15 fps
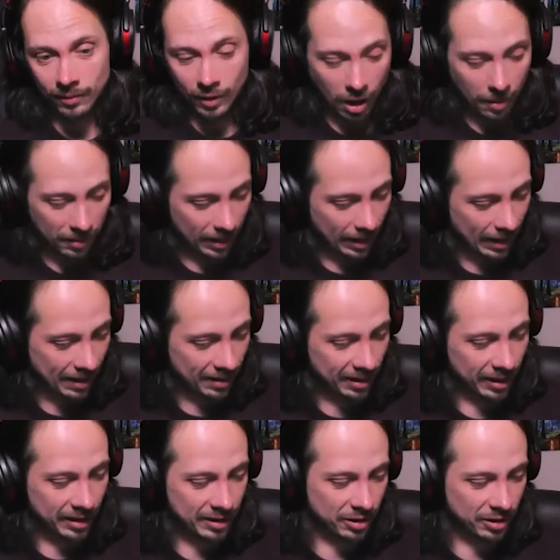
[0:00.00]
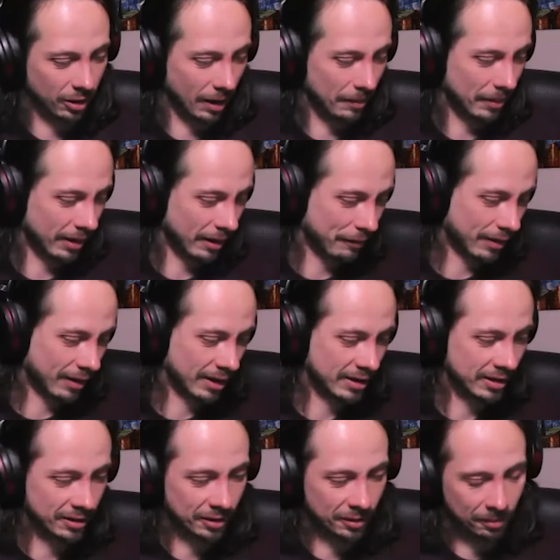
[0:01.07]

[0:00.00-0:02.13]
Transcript: No, but I think that's cool. I mean, if you listen to